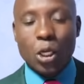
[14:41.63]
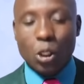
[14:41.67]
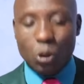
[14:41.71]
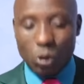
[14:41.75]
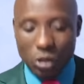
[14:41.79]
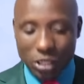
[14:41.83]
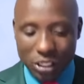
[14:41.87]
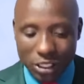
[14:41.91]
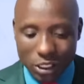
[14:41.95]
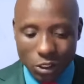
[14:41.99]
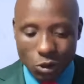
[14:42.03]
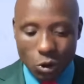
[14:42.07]

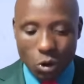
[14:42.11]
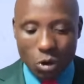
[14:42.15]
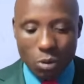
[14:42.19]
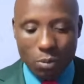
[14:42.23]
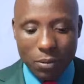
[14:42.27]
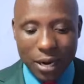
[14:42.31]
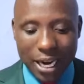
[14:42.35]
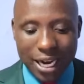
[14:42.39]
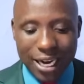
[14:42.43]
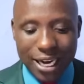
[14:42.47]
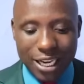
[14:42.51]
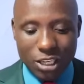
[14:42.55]
to install
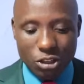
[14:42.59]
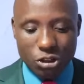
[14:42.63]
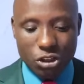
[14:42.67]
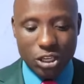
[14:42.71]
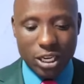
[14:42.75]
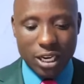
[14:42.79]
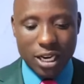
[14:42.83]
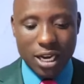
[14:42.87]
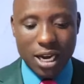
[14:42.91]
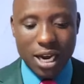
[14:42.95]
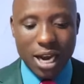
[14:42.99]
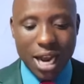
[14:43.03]
Maina
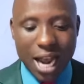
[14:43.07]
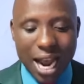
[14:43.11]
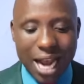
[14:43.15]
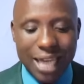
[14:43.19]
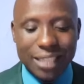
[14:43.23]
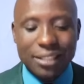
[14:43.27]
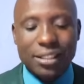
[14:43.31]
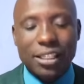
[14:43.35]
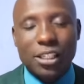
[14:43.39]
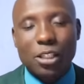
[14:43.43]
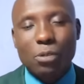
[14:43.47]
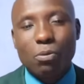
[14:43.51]
Njenga
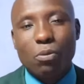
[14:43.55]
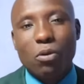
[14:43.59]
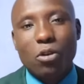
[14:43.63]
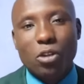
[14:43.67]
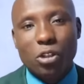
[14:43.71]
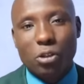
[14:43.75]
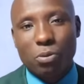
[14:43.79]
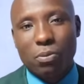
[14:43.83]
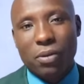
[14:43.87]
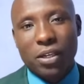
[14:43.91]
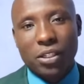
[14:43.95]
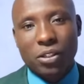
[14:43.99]
as the
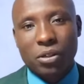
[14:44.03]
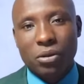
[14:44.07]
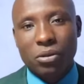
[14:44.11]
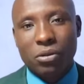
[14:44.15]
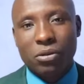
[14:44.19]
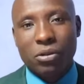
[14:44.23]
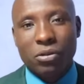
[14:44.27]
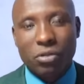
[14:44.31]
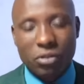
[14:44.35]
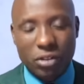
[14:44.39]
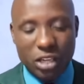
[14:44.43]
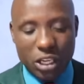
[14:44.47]

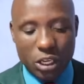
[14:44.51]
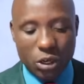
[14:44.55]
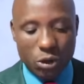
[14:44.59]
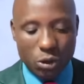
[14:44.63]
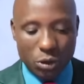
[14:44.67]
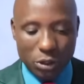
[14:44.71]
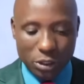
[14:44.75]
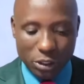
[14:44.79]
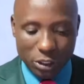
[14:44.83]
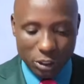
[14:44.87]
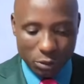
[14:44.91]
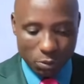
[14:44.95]
spokesperson,
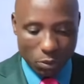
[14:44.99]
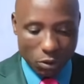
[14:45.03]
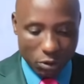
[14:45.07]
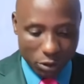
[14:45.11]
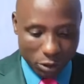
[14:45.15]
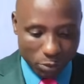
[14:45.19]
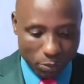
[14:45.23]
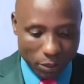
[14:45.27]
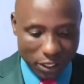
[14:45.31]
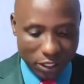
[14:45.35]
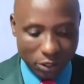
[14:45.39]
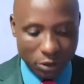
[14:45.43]
regional
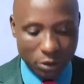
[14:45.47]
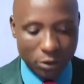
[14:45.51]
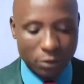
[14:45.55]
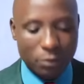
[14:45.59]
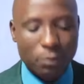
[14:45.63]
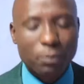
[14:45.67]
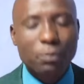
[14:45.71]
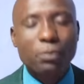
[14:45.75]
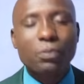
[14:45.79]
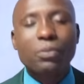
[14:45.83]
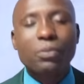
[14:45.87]
spokesperson.